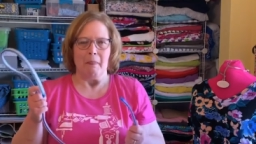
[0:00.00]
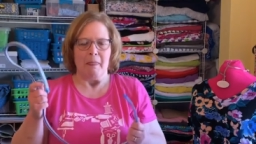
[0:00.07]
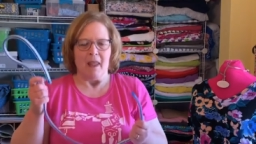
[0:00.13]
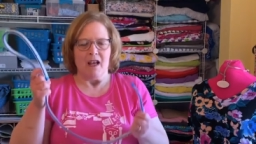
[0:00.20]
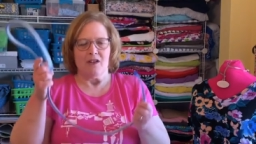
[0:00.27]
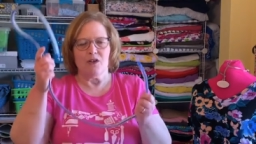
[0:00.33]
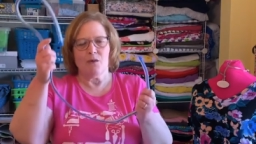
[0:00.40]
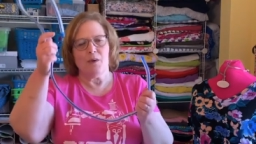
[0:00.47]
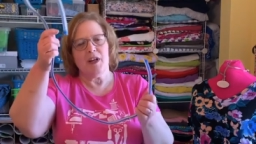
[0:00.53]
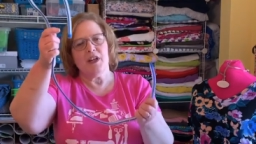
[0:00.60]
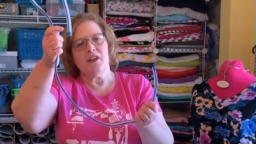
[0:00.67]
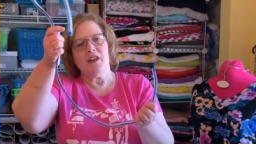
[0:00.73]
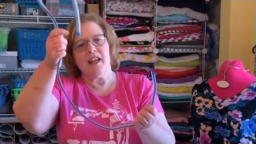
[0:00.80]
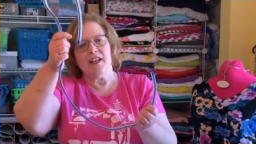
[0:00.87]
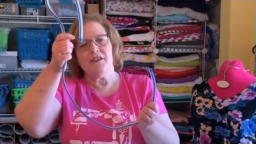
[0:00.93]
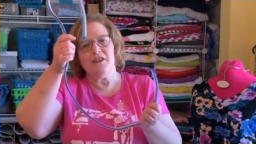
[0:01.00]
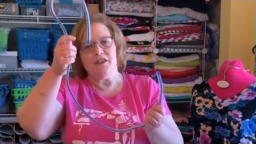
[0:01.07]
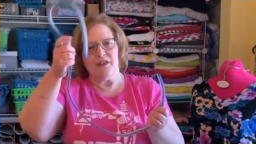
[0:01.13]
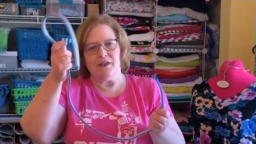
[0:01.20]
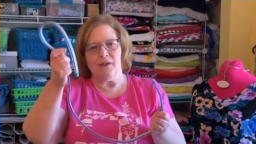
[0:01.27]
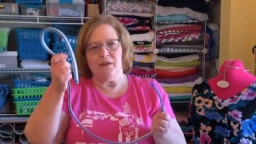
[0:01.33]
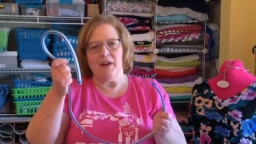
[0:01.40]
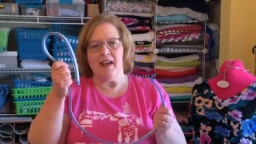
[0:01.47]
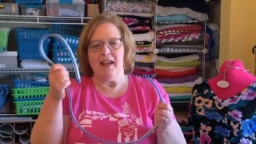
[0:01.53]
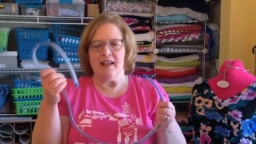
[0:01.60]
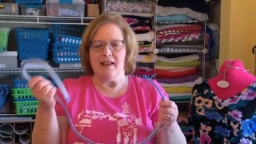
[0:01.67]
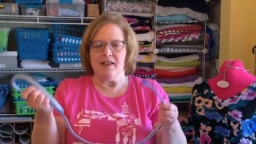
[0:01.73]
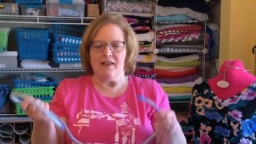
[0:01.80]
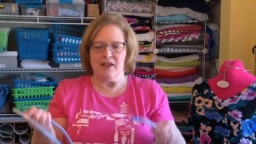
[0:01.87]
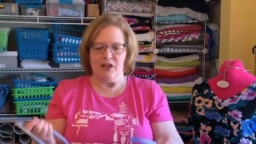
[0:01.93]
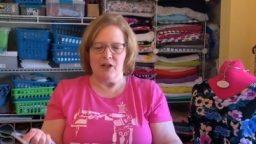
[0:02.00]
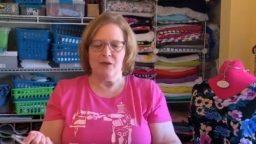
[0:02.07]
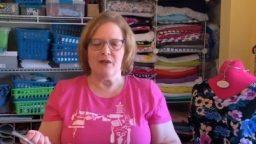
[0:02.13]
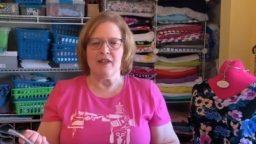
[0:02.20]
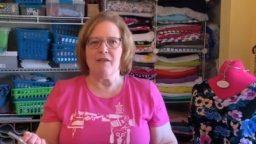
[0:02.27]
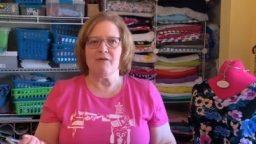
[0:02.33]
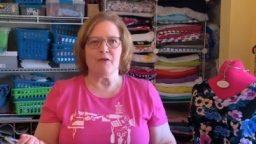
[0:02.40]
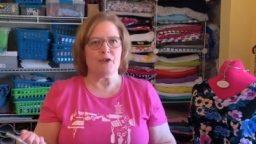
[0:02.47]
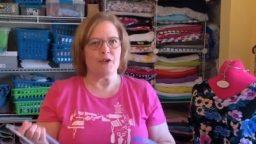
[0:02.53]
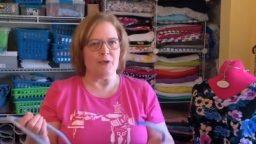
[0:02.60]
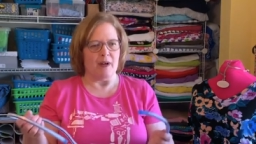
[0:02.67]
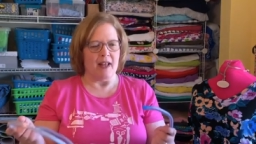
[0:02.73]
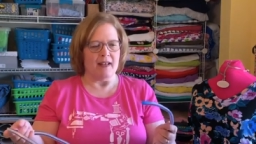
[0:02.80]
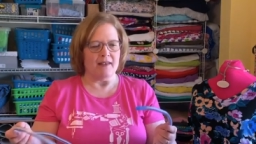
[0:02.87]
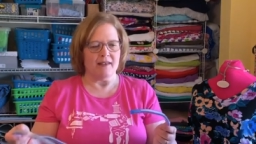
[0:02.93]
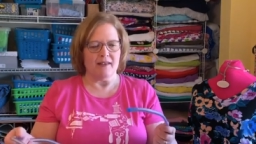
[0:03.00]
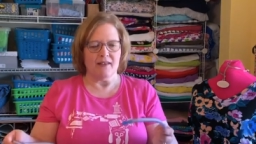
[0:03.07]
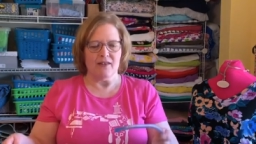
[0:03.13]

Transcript: So what you need to do is use it for trends.